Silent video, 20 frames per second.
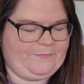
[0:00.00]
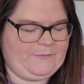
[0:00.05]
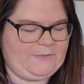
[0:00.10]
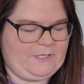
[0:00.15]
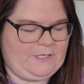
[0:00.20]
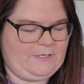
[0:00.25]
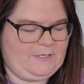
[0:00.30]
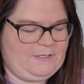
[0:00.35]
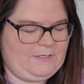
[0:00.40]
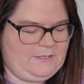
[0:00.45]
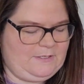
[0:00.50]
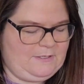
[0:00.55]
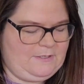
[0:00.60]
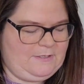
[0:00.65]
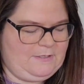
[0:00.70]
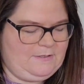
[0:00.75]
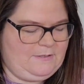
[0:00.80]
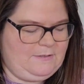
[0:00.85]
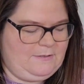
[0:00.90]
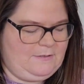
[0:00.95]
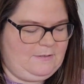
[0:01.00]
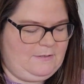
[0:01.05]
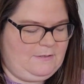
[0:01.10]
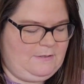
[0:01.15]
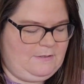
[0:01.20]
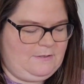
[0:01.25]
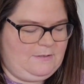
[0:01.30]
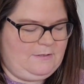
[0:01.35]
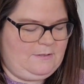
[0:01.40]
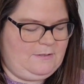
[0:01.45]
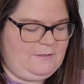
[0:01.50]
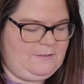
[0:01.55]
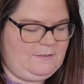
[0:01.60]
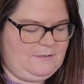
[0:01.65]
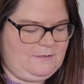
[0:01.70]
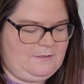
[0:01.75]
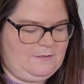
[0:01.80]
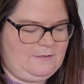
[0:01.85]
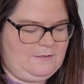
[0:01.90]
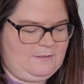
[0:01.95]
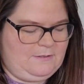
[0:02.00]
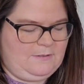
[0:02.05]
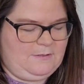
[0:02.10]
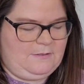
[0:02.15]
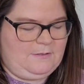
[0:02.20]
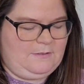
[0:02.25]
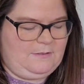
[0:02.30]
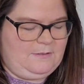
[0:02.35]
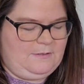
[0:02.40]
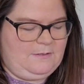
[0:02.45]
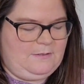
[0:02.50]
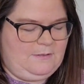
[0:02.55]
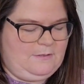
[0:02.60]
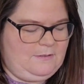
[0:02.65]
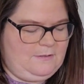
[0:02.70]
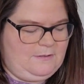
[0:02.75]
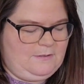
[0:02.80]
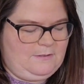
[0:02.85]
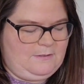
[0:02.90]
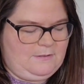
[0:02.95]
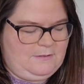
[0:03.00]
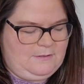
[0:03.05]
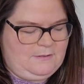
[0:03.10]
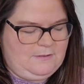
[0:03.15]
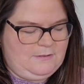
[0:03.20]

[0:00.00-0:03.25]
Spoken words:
Nobody speaks.